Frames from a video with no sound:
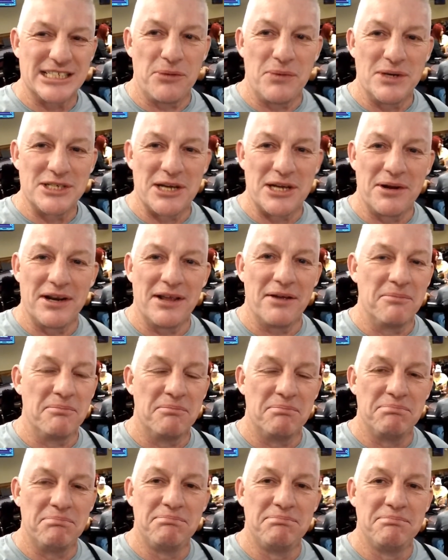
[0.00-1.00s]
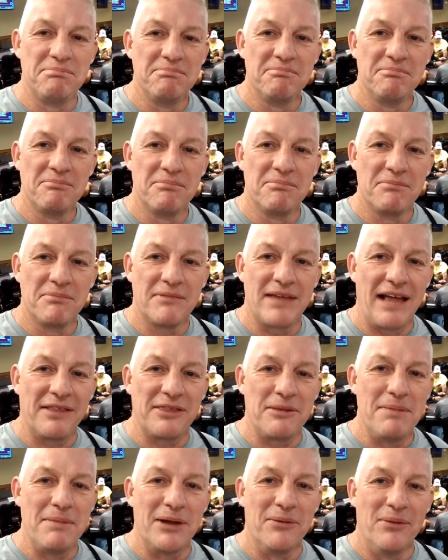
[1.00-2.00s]
I wish I would have
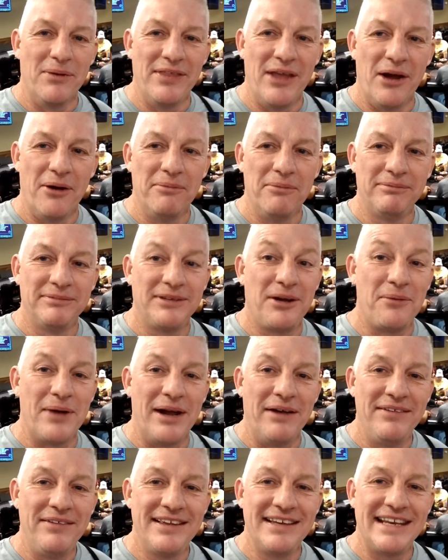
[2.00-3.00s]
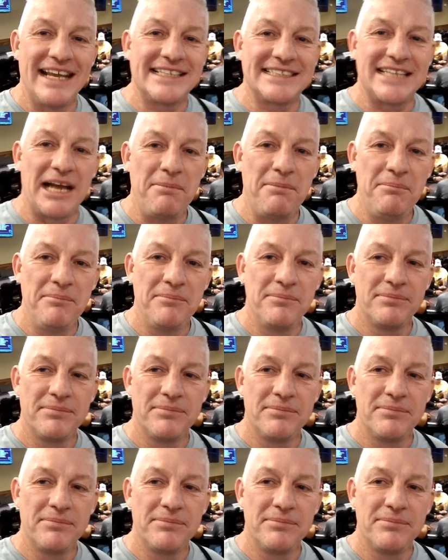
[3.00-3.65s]
got the big one though. Oh well, next time.